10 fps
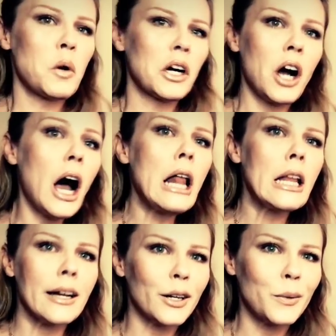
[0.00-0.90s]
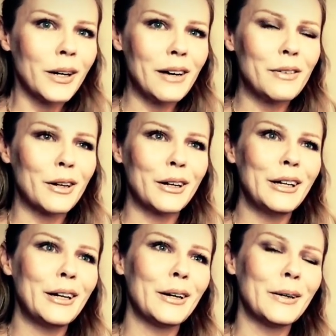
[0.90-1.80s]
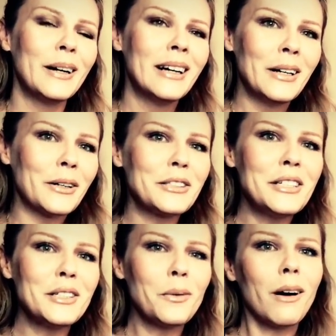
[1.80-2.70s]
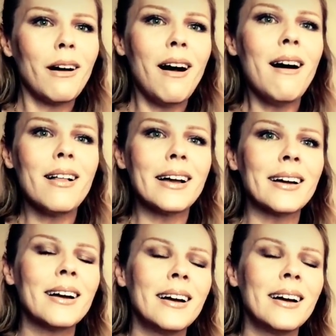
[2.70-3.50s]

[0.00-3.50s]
workaholic or whatever, you know, or she's a workaholic.